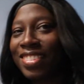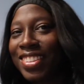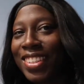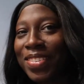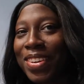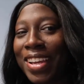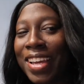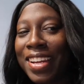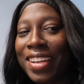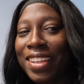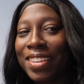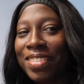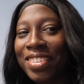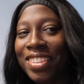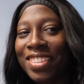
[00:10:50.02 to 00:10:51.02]
See what I gotta
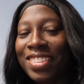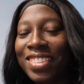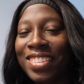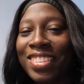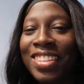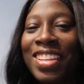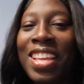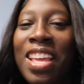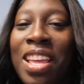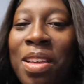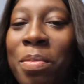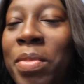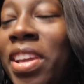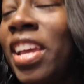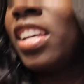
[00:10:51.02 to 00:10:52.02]
deal with?
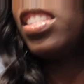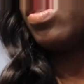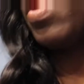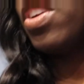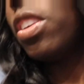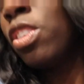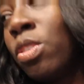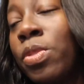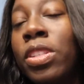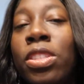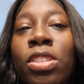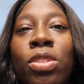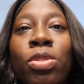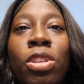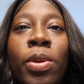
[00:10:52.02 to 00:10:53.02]
But yeah, so we're gonna go run to
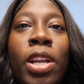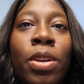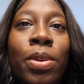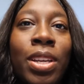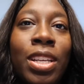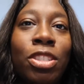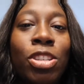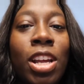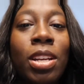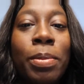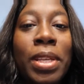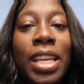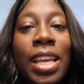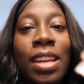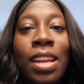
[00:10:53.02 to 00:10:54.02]
the store right quick, trying to
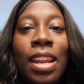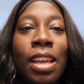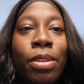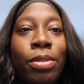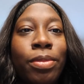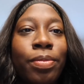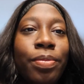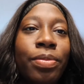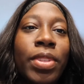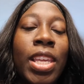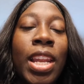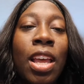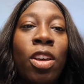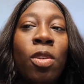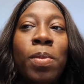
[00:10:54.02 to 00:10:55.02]
be in and out.
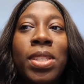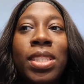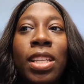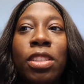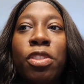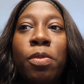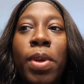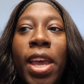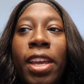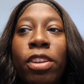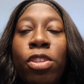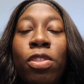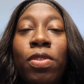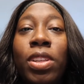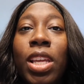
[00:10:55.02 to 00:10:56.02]
And I hope it's not too packed.
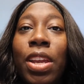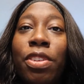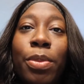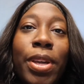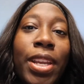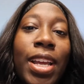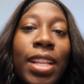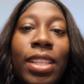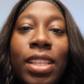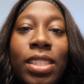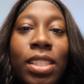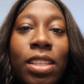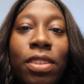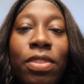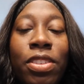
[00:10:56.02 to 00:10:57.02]
Hopefully everybody got their
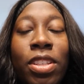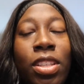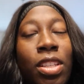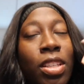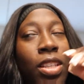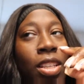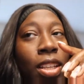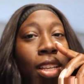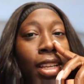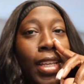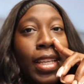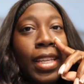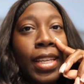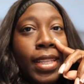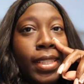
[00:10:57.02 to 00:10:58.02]
stuff
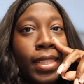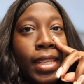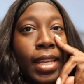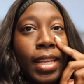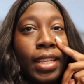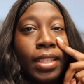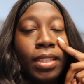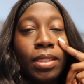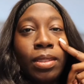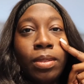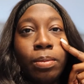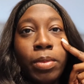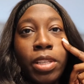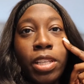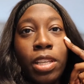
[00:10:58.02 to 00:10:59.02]
yesterday,
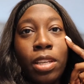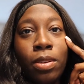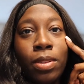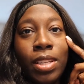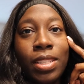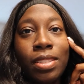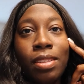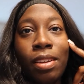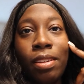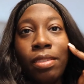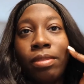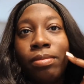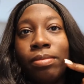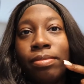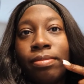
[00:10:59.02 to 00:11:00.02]
but you know that's not
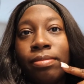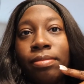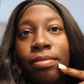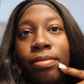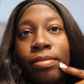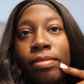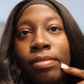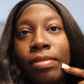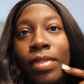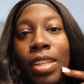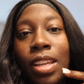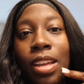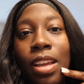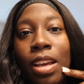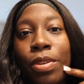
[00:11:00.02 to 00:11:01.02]
true
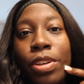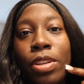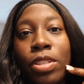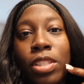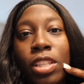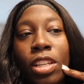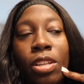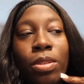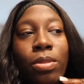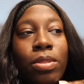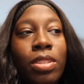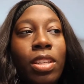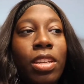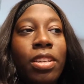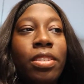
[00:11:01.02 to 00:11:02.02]
how it usually
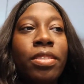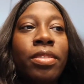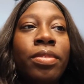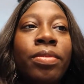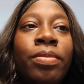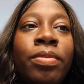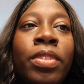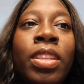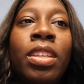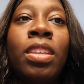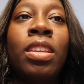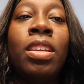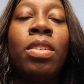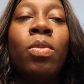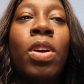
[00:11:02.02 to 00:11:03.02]
goes. Yeah.
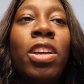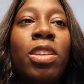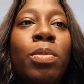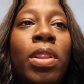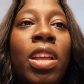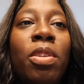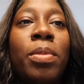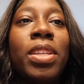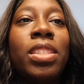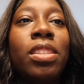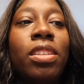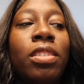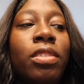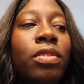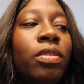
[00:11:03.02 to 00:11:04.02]
Why are you playing with my stuff?